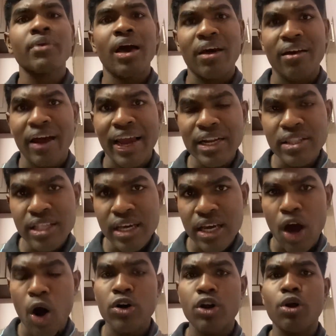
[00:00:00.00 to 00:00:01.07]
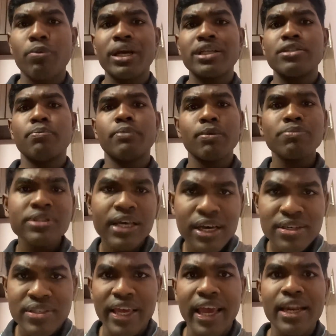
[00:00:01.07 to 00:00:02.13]
write the autonomic symptoms,
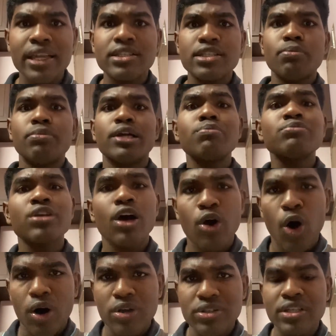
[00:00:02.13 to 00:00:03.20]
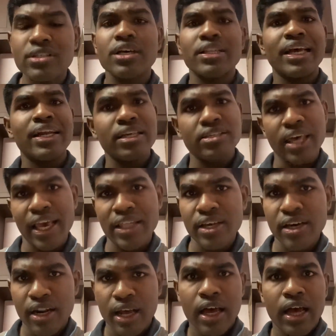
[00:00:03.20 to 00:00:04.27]
CNS symptoms, causes, that is
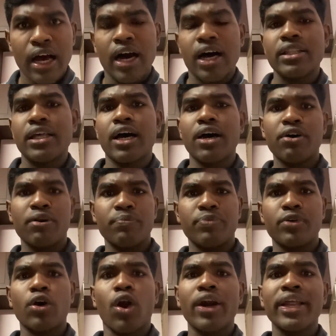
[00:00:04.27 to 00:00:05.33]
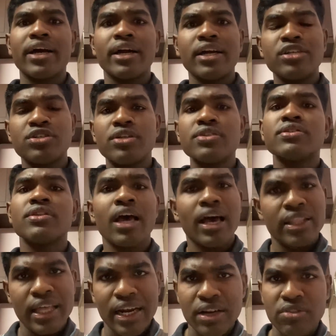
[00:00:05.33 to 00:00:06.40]
either the chronic conditions,
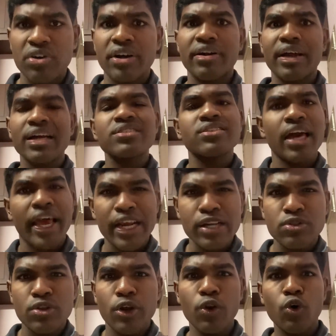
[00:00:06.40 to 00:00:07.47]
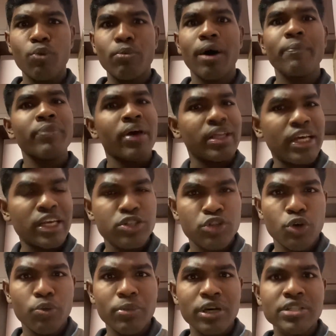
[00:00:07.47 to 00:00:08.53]
then the drugs, insulinoma, then
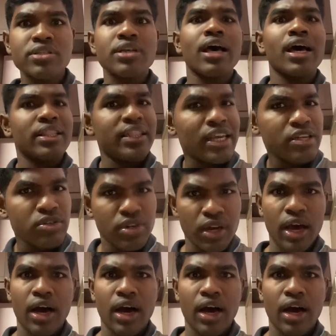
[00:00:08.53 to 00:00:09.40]
tumors, then